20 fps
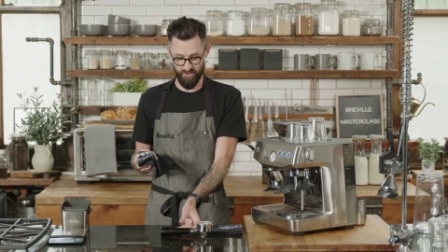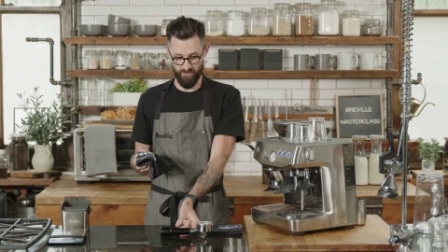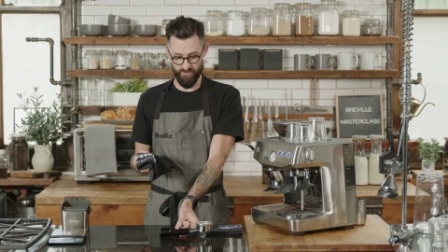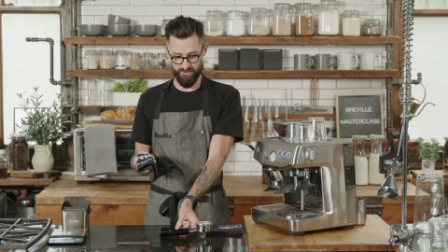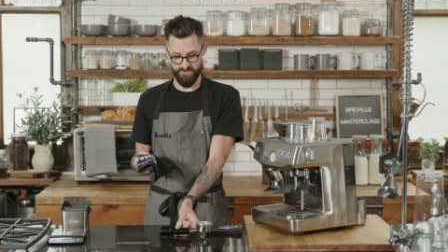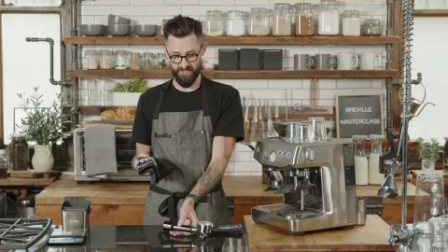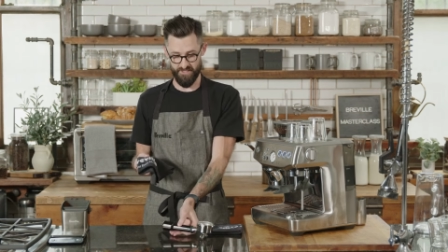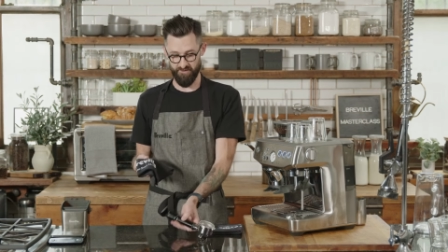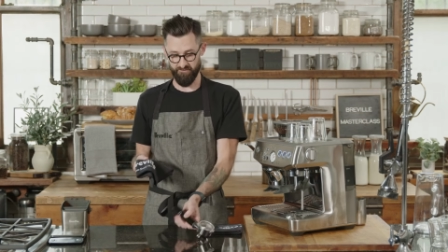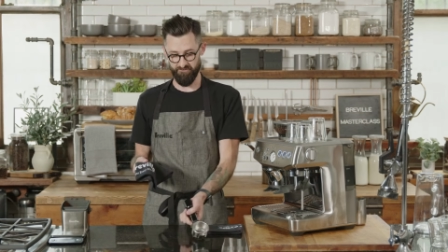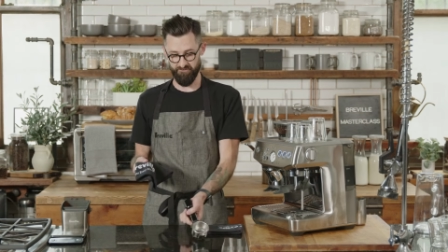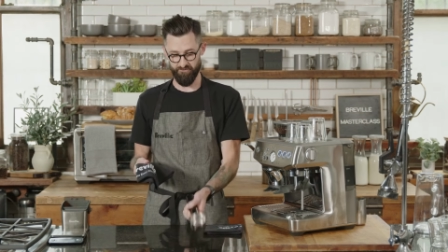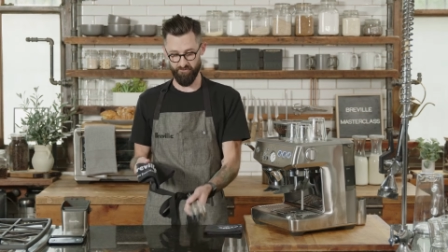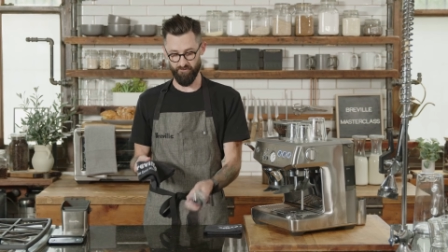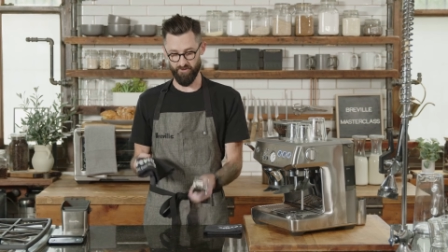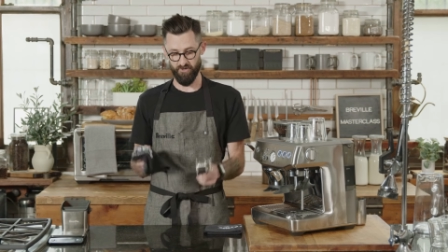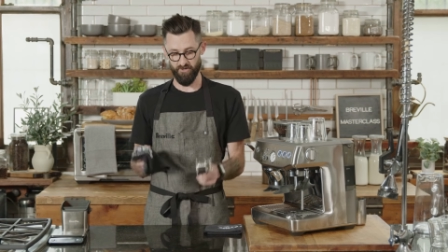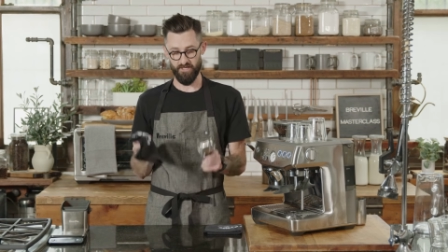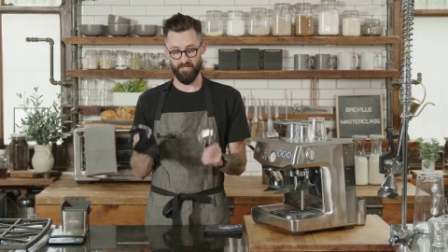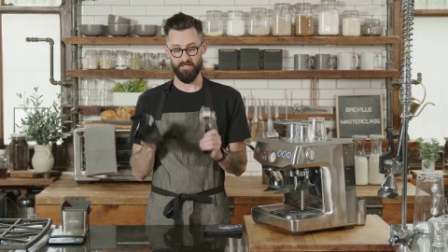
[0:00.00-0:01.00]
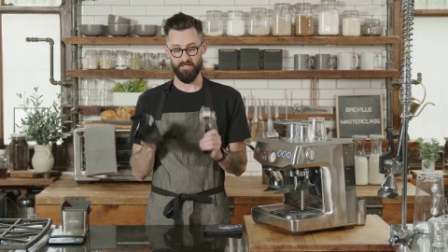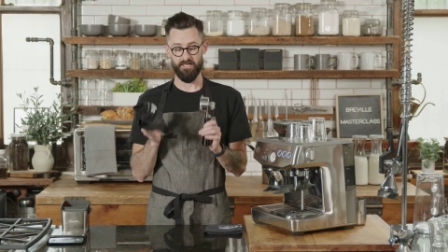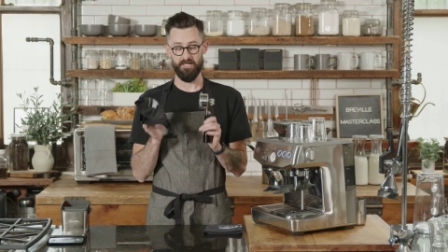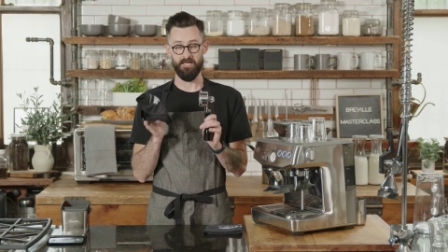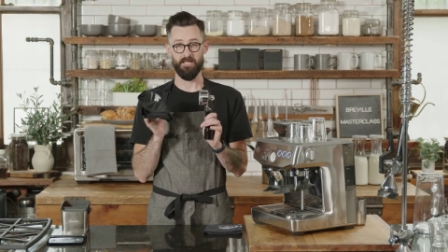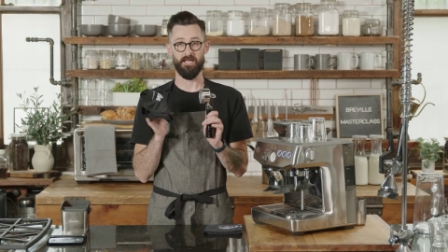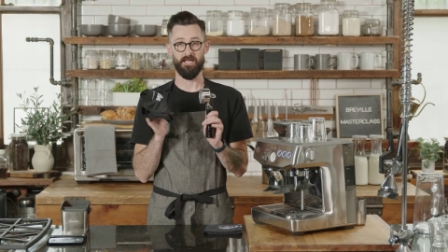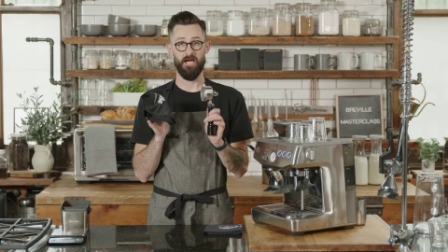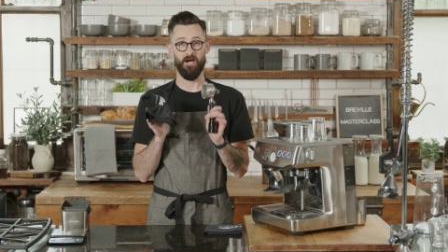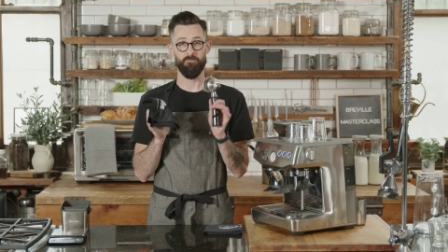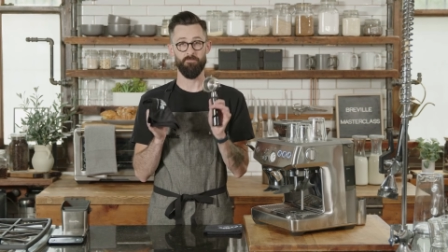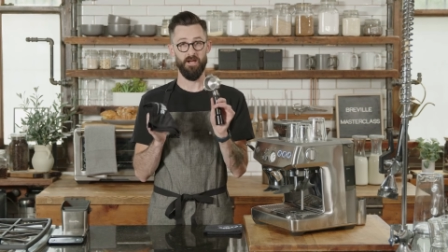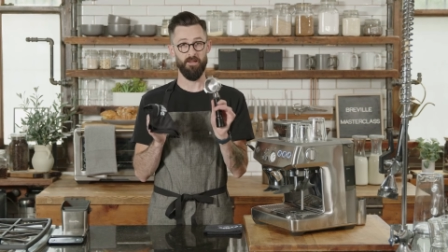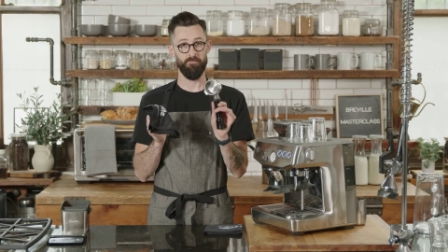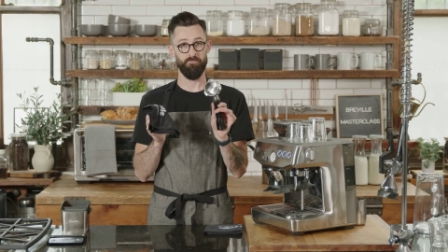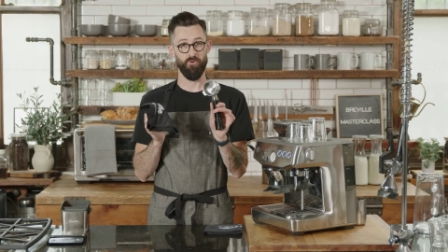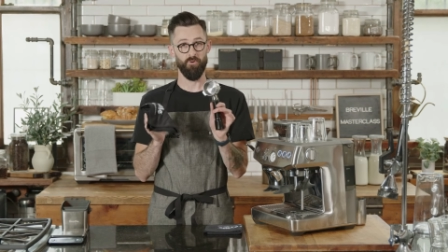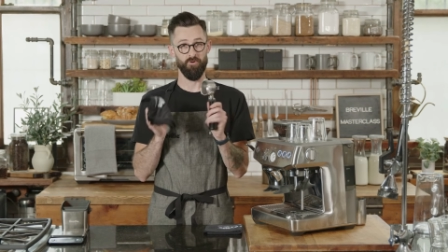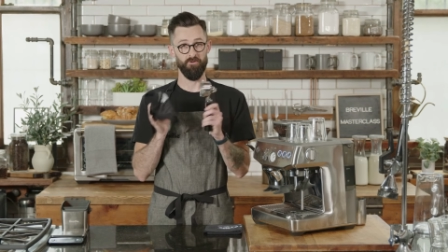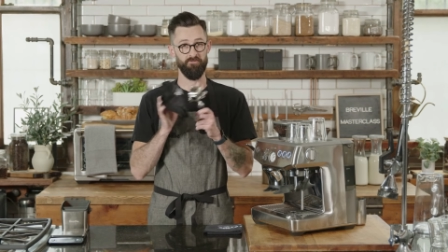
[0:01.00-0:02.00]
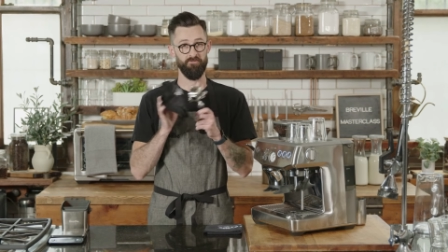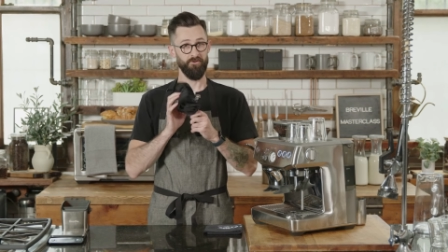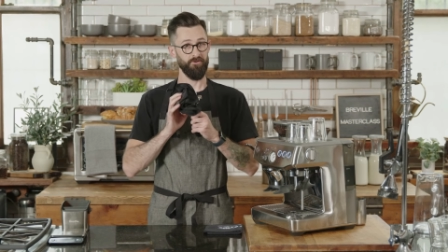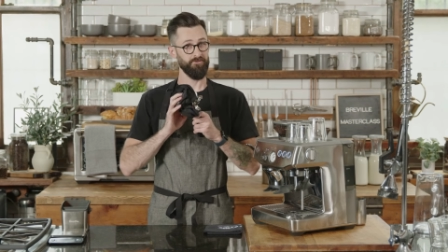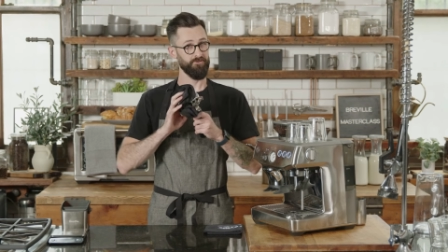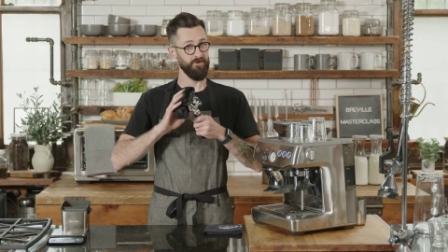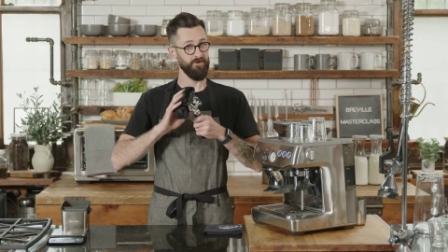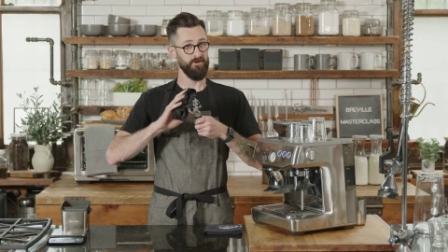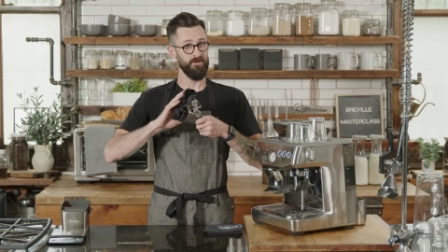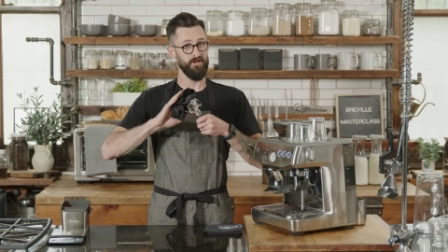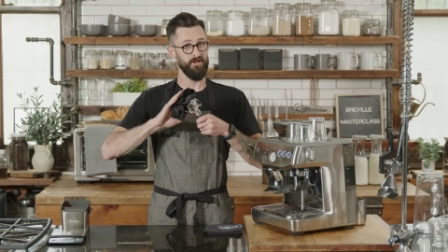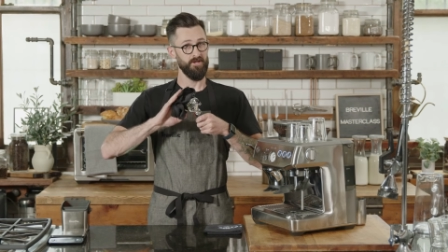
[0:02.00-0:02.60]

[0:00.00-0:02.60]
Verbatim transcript: using for cleaning out my portafilter